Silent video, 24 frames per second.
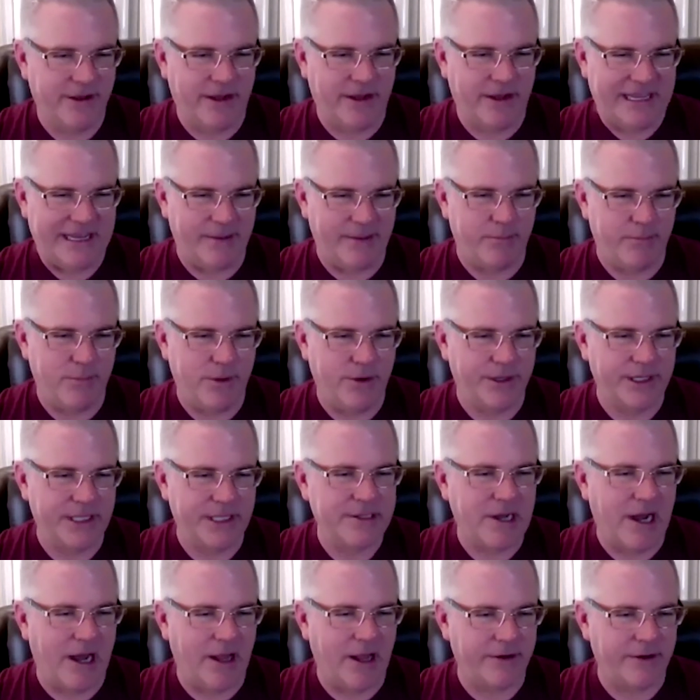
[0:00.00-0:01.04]
At million
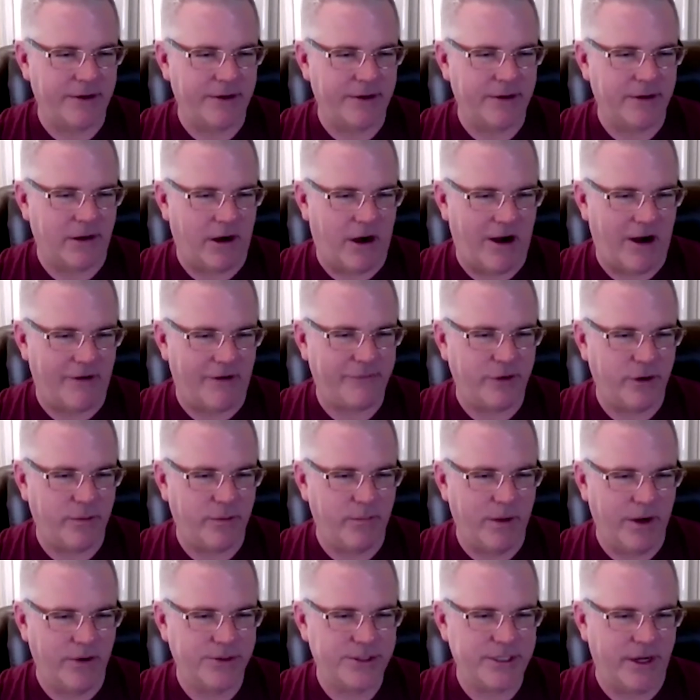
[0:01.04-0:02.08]
dollar offer
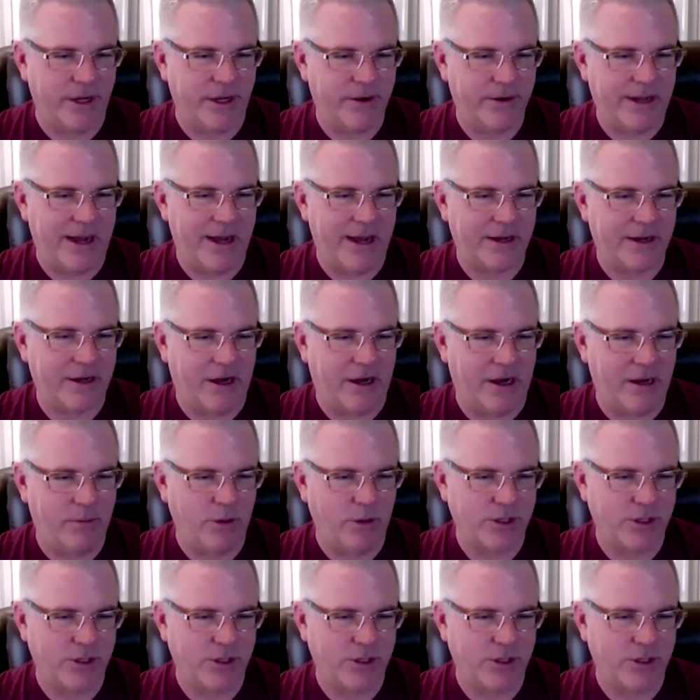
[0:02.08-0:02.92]
mojo dot com,